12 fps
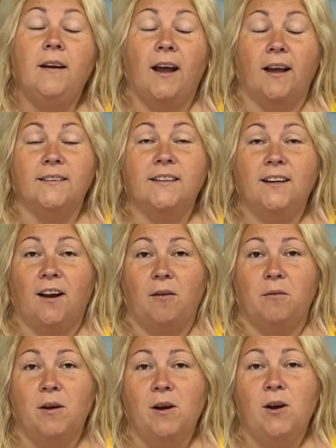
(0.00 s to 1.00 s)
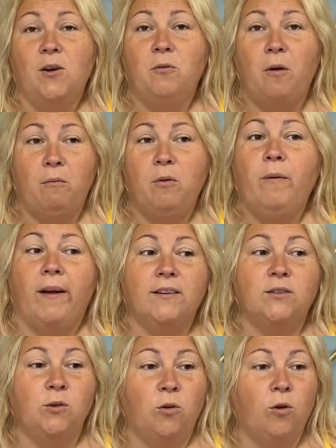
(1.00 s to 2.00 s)
Yes, I know. When we
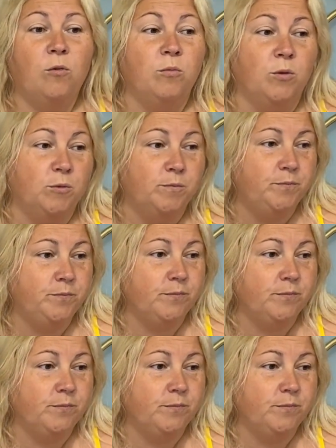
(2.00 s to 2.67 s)
went to Cornwall,